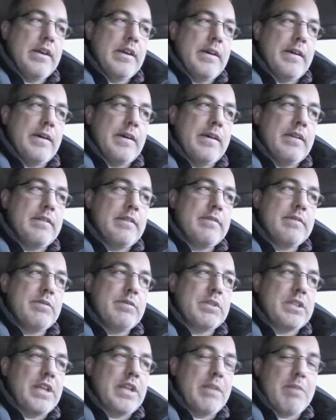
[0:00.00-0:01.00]

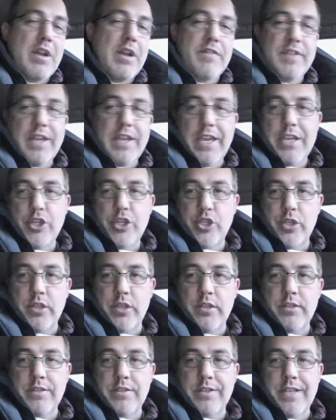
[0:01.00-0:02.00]
with a lot of
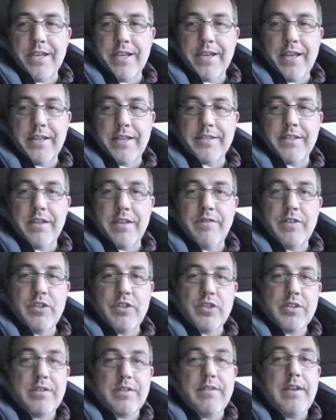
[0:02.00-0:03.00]
modifications and that kind of stuff.
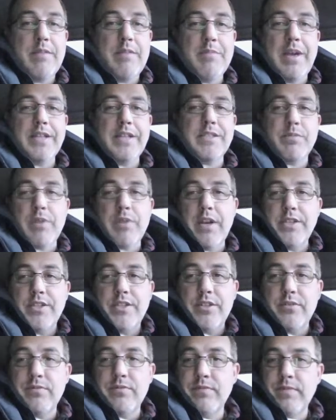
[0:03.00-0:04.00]
It might surprise
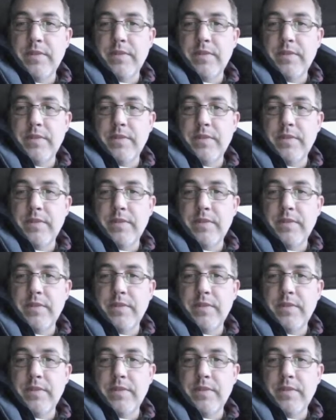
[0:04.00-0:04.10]
you.